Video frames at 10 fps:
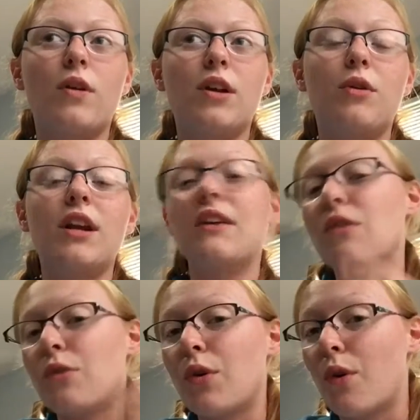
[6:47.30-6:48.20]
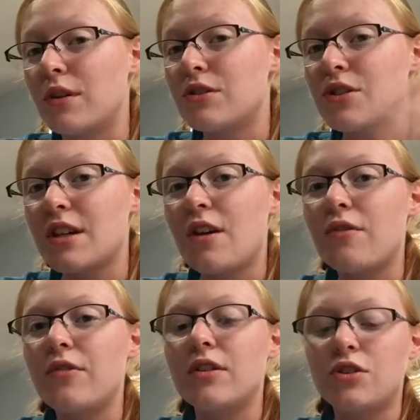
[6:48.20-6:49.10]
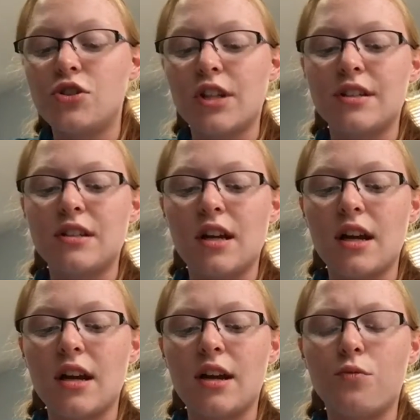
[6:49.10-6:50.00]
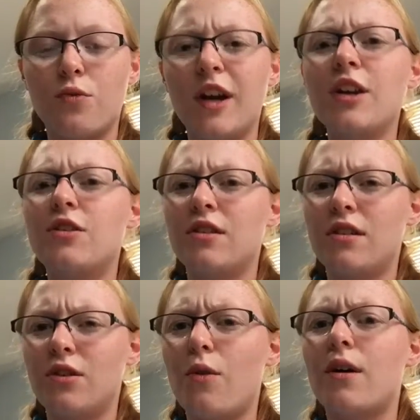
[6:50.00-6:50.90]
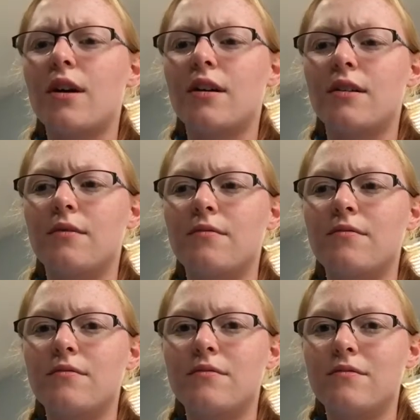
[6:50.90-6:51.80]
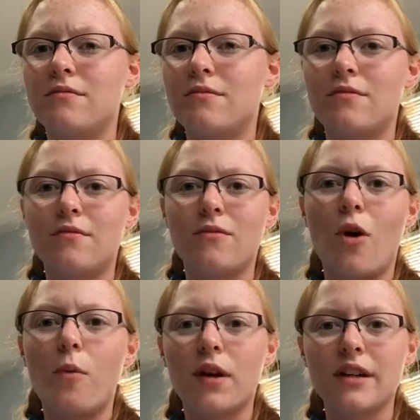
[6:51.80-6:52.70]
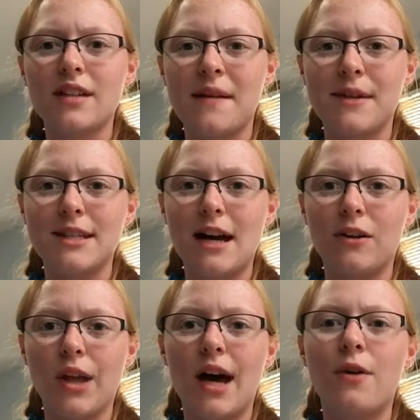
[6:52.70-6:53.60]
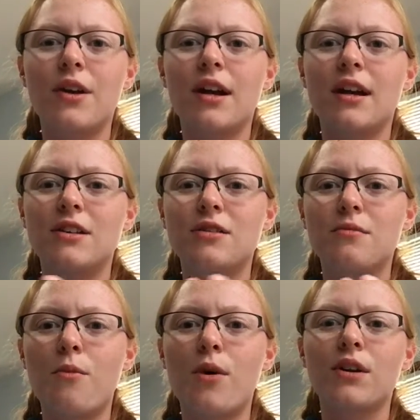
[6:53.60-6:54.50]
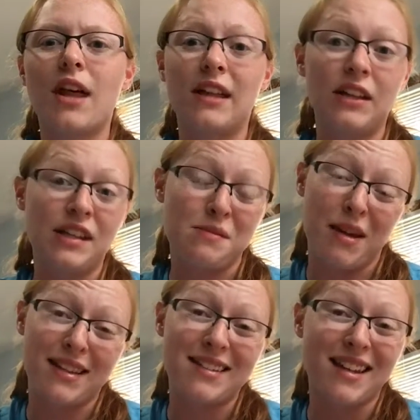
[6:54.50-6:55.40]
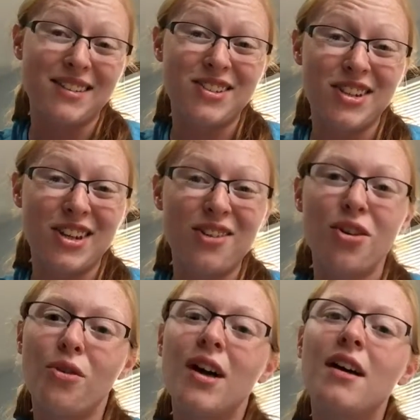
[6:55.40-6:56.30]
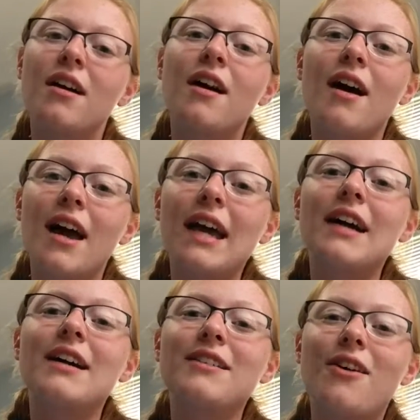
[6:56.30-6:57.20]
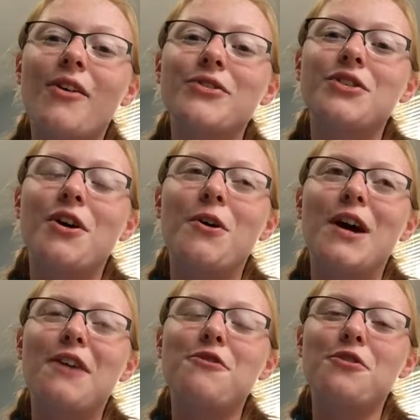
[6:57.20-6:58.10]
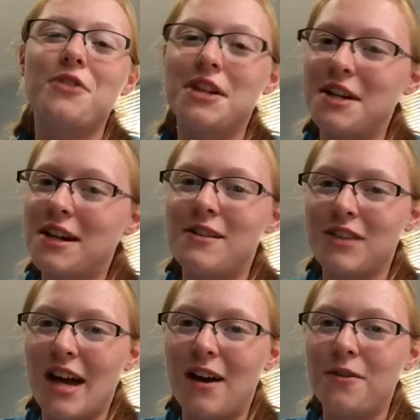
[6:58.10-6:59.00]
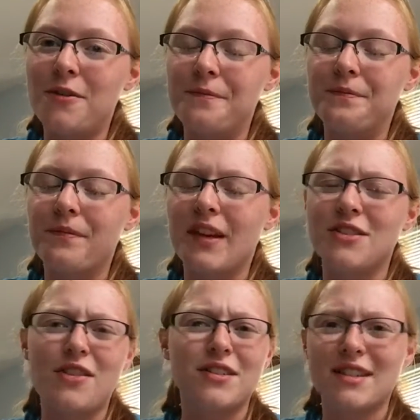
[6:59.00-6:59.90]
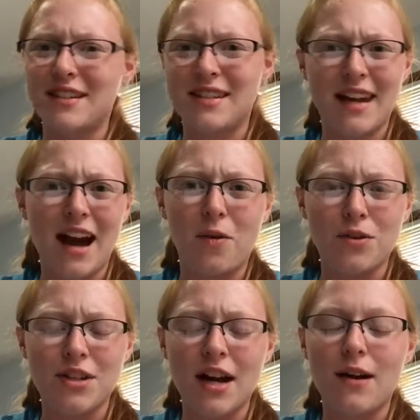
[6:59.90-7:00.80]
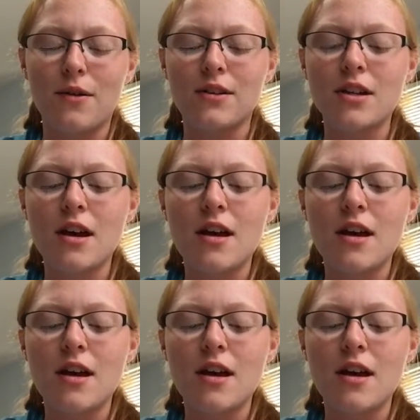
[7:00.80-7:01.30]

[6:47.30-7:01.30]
you can even record yourself. Just read your homework assignments out loud. It's more likely to make sense to you. And also, if you read it out loud, as long as it doesn't take hours and hours,